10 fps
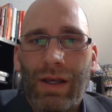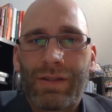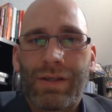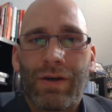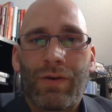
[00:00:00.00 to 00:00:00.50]

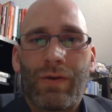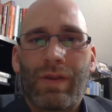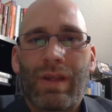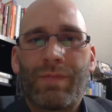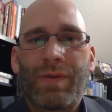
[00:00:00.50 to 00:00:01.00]
And so
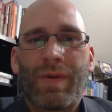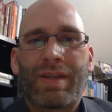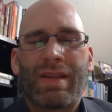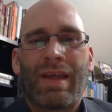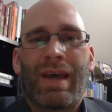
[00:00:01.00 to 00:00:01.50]

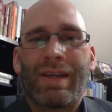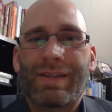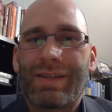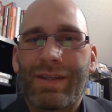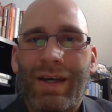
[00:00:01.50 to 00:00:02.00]
implementing
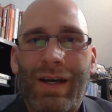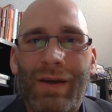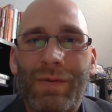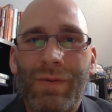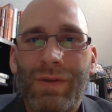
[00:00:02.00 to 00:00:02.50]
that,
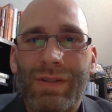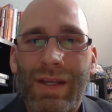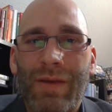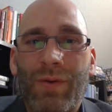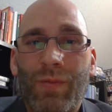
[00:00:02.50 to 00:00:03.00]

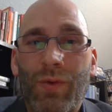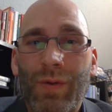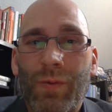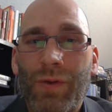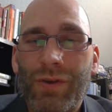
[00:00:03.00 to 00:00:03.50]
setting up an
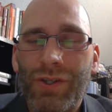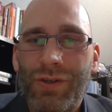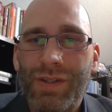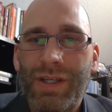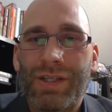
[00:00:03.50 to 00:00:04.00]
appointment with your
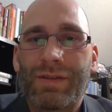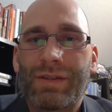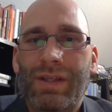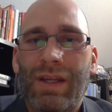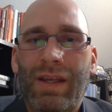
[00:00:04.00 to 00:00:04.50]
insurance agent.
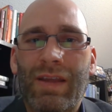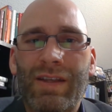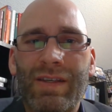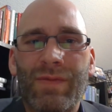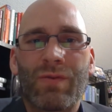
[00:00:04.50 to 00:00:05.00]
And again,
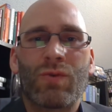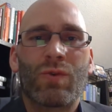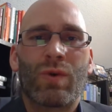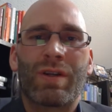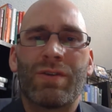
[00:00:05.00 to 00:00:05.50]
that's something we
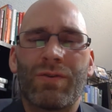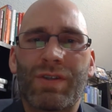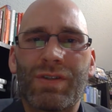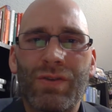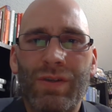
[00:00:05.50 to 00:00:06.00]
would want to do
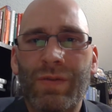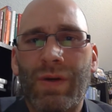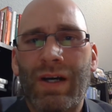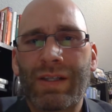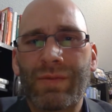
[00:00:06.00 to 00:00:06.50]
as soon as
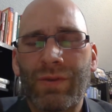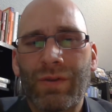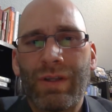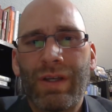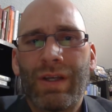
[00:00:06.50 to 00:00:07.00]

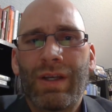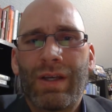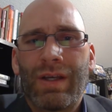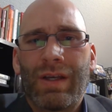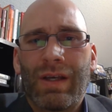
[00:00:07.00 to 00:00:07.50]
possible
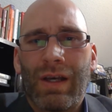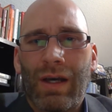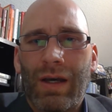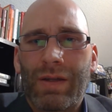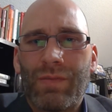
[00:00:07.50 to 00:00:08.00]

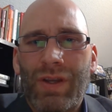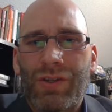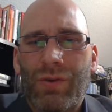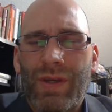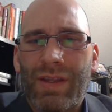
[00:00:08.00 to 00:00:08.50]
to make
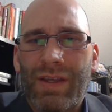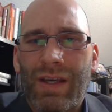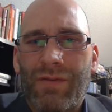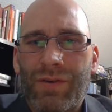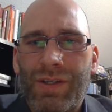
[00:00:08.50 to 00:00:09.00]
sure we get the
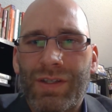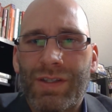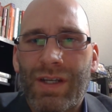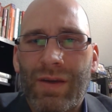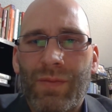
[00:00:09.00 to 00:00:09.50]
coverages
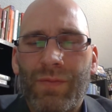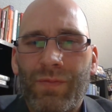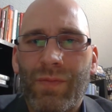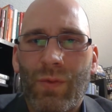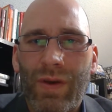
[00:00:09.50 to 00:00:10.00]
set up
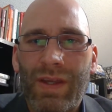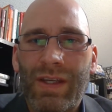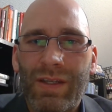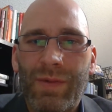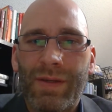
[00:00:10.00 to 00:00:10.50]
the way they
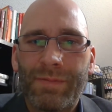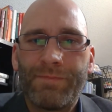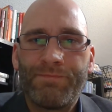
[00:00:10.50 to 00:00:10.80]
need to be.